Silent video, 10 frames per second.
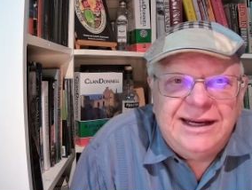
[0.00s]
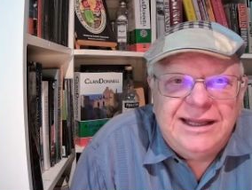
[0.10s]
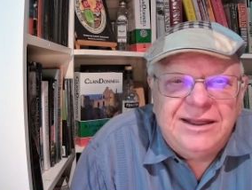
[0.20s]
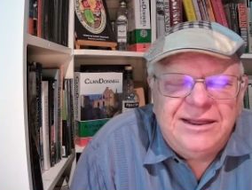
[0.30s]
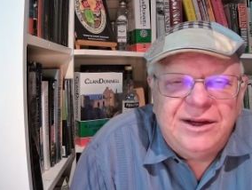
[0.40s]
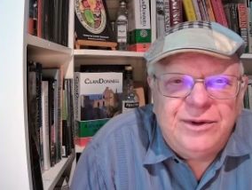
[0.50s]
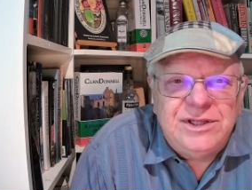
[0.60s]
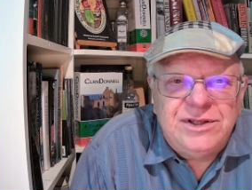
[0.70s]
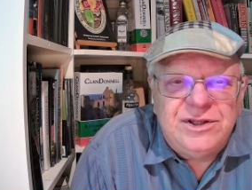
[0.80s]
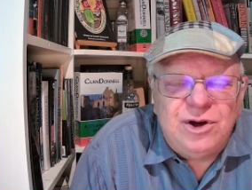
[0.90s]
There
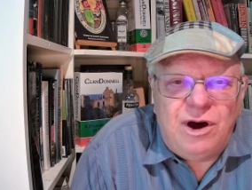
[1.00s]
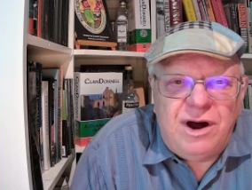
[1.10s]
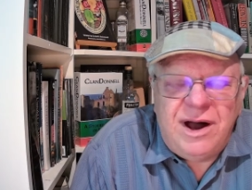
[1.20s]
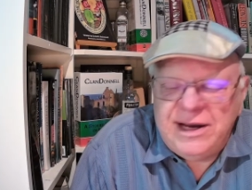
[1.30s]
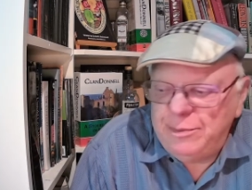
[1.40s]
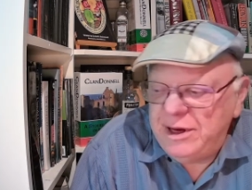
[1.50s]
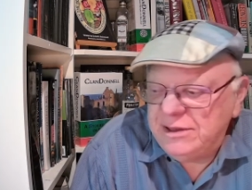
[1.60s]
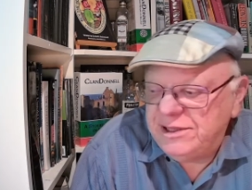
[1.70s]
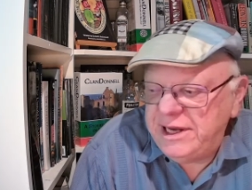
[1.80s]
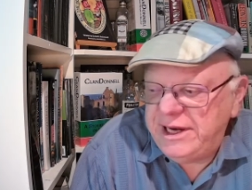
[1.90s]
is talk
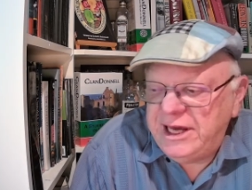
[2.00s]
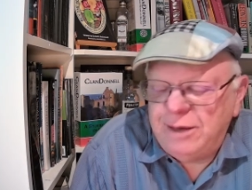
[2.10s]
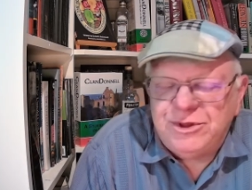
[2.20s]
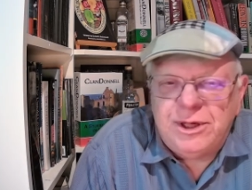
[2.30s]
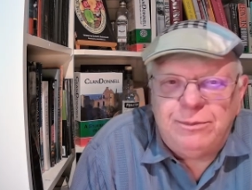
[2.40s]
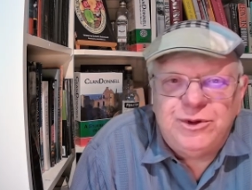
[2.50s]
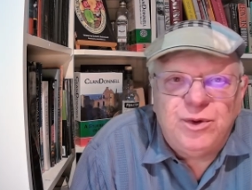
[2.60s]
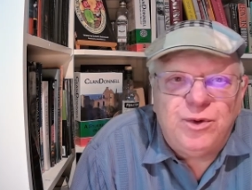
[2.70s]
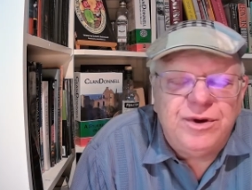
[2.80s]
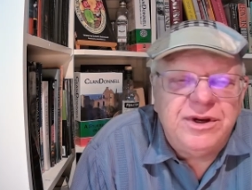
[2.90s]
about setting up some
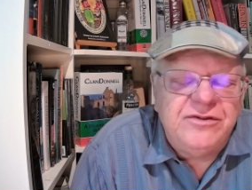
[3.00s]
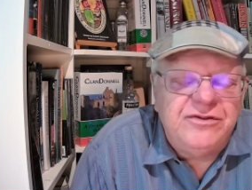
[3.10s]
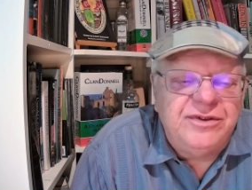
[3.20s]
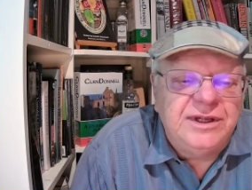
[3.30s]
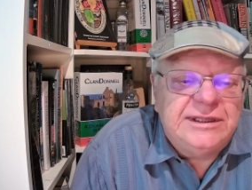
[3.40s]
sort of